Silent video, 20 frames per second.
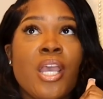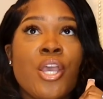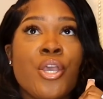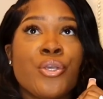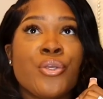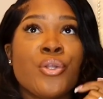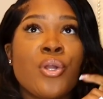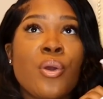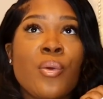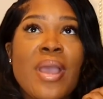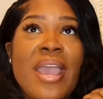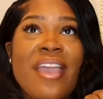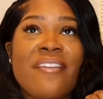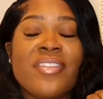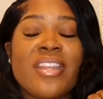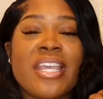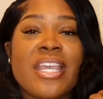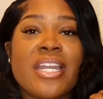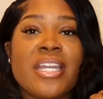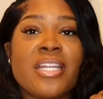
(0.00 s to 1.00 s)
You don't
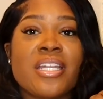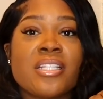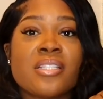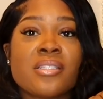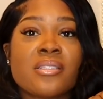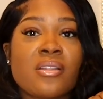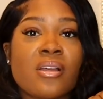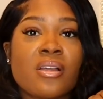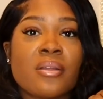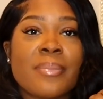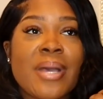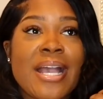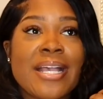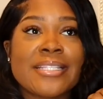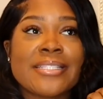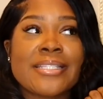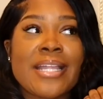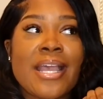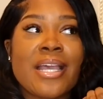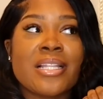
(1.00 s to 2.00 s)
have to get it installed by
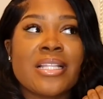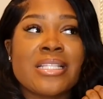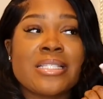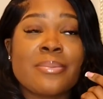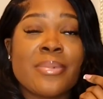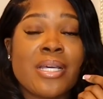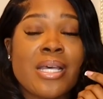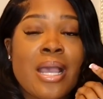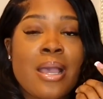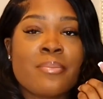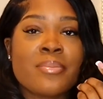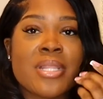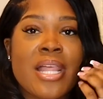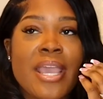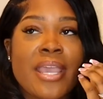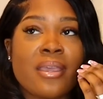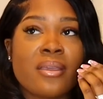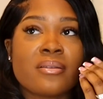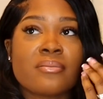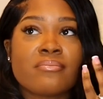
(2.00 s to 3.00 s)
a stylist, but I'm
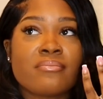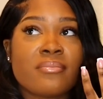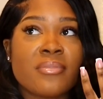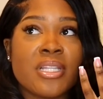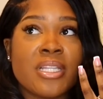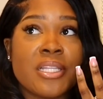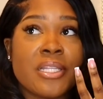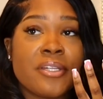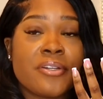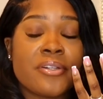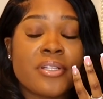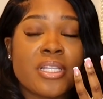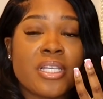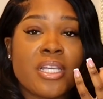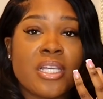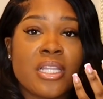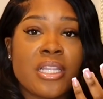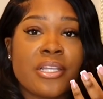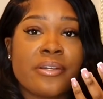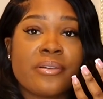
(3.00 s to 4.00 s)
like
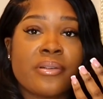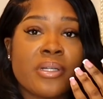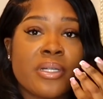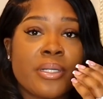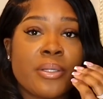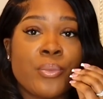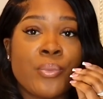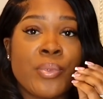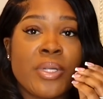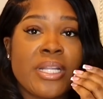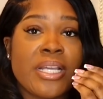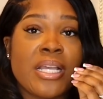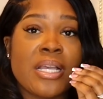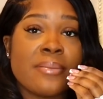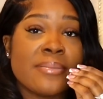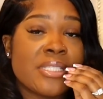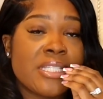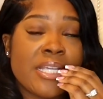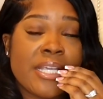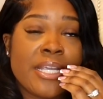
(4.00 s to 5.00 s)
literally illiterate when it
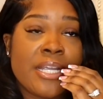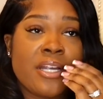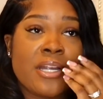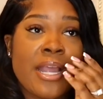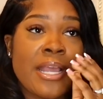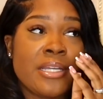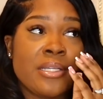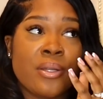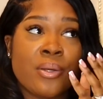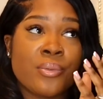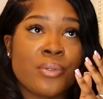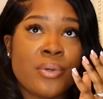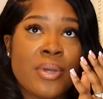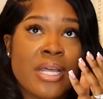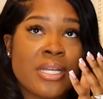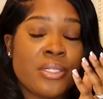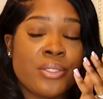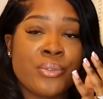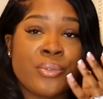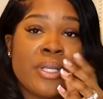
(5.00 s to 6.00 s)
comes to hair. I don't know
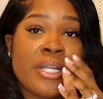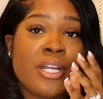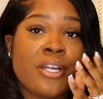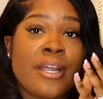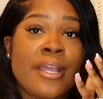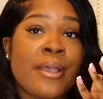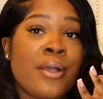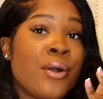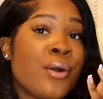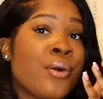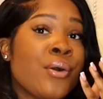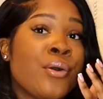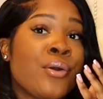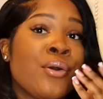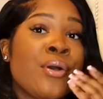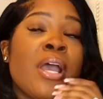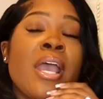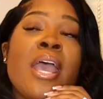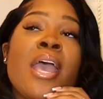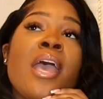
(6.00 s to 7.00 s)
how to do hair at
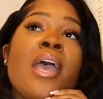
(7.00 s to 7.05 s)
all.